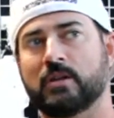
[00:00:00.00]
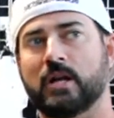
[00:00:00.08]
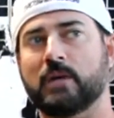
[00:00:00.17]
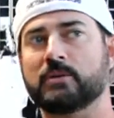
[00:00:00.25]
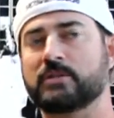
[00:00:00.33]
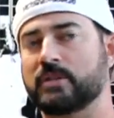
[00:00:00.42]

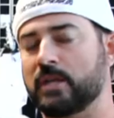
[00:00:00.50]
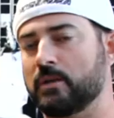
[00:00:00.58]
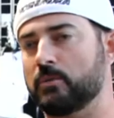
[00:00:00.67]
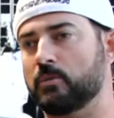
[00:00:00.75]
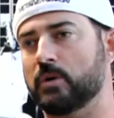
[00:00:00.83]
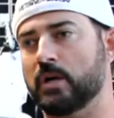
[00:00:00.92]
I would
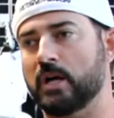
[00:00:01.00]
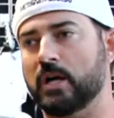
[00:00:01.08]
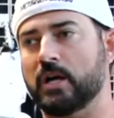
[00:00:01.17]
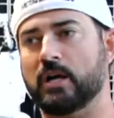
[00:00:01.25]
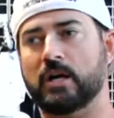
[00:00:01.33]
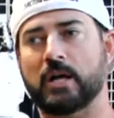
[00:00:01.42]
say
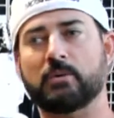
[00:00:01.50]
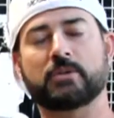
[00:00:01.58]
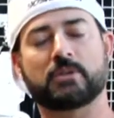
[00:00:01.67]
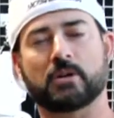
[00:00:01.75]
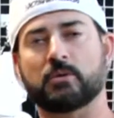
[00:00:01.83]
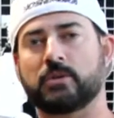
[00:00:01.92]
I
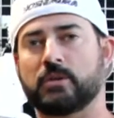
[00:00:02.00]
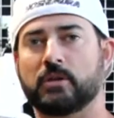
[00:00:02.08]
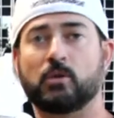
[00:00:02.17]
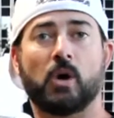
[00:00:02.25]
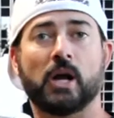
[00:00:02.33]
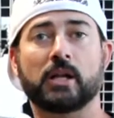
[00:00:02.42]
would go with
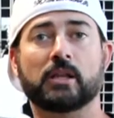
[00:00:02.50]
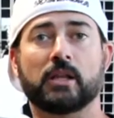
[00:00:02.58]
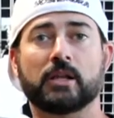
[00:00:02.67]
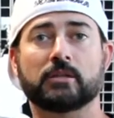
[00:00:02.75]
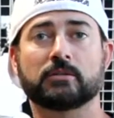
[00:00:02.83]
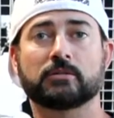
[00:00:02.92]
the aquatic line.